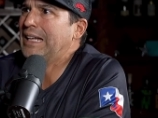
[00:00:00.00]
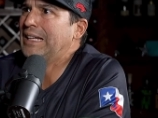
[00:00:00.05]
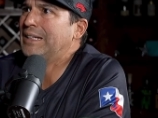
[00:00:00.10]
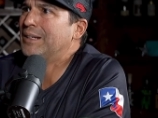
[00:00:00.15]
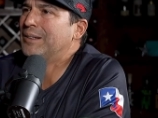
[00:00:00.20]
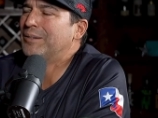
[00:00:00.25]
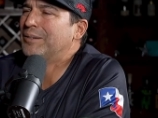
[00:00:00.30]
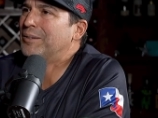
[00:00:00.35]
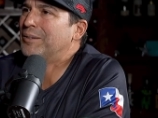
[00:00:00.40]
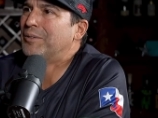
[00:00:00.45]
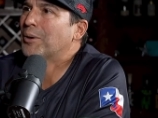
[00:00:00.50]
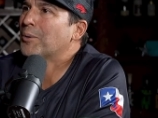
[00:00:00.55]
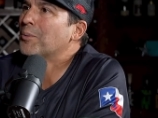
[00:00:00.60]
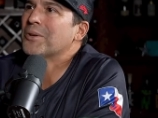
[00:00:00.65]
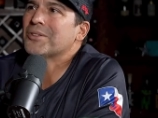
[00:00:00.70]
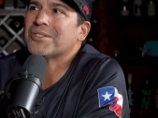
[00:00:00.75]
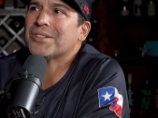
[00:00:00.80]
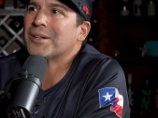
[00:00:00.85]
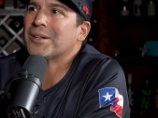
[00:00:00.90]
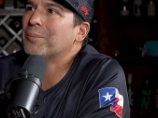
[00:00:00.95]
Like there
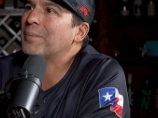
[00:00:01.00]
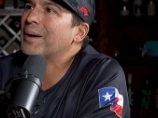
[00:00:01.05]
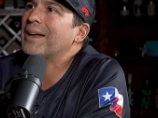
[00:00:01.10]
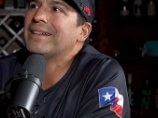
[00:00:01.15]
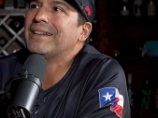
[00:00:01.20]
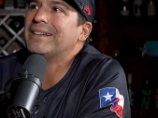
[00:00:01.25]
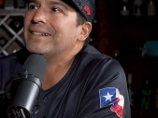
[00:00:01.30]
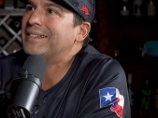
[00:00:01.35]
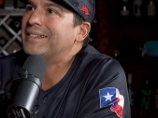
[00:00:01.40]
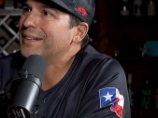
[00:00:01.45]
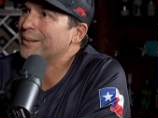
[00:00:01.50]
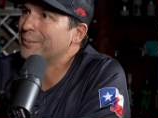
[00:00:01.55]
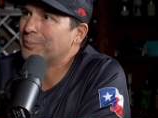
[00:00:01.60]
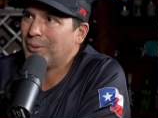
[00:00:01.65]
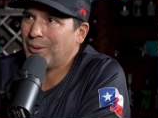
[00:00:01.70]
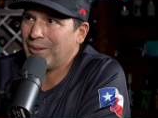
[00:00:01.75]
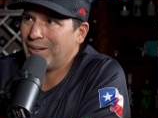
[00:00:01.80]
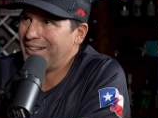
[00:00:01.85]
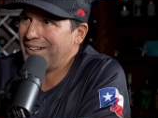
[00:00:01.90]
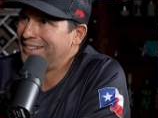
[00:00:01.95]
wasn't a band that didn't
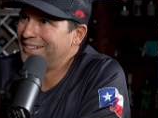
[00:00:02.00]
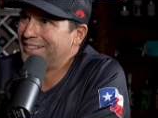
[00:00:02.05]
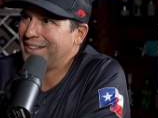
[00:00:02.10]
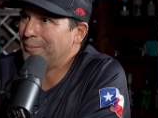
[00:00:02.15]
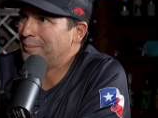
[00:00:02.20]
party. I